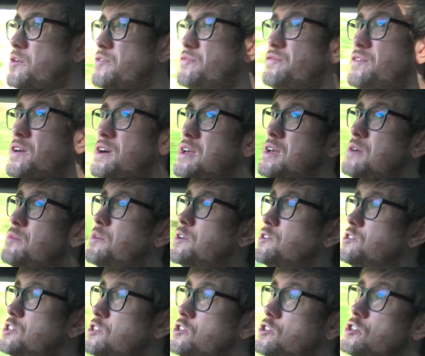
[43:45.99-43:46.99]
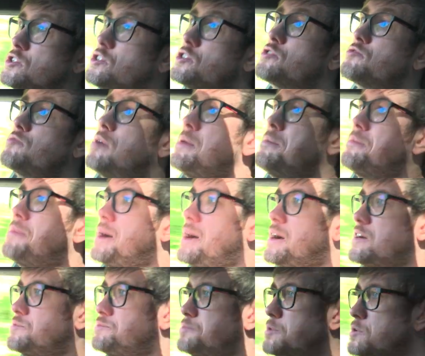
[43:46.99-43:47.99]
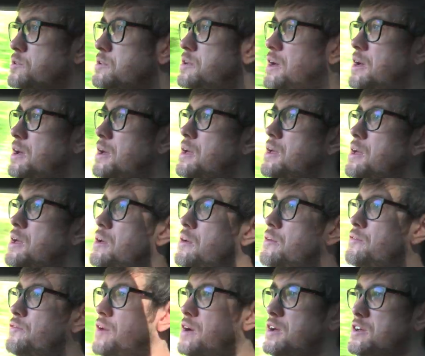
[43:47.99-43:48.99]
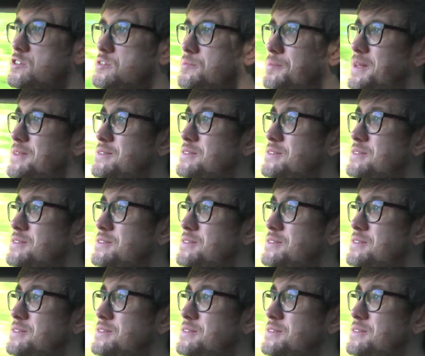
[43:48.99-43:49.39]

a fight in which he just scraped past Budka via split